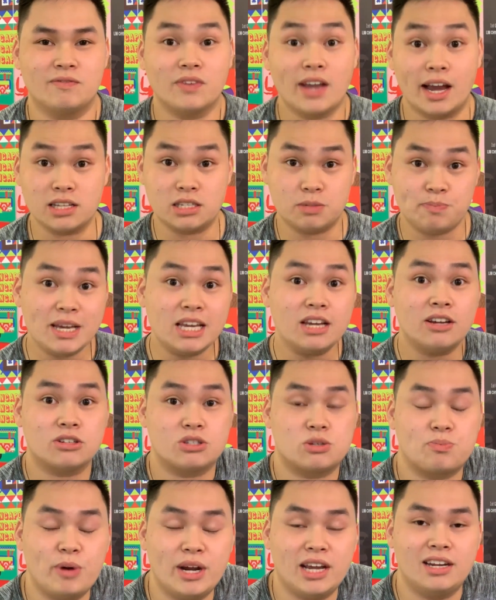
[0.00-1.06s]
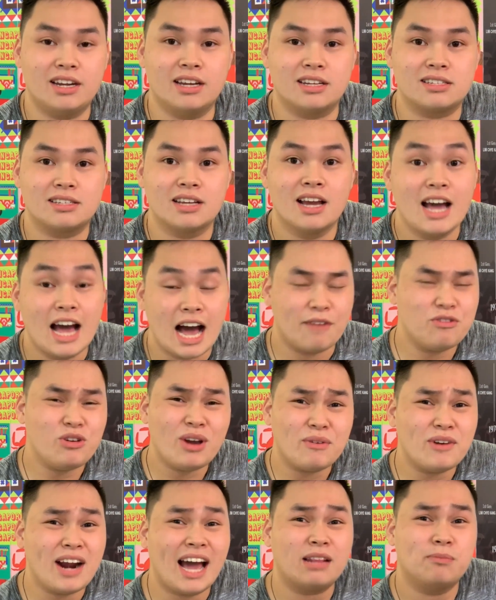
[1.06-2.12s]
And speaking of springiness, have you
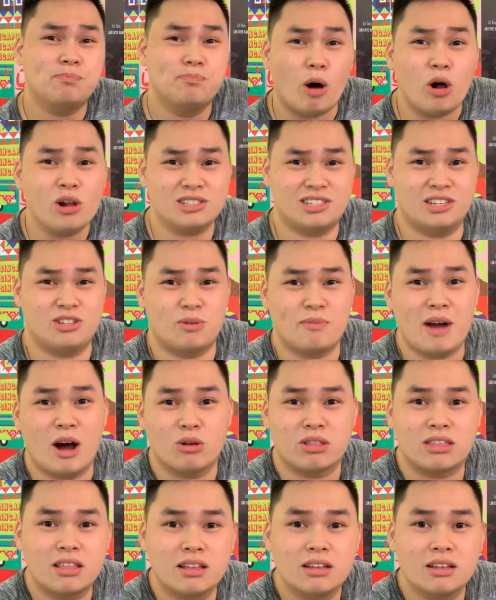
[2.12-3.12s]
ever had balls in your mouth?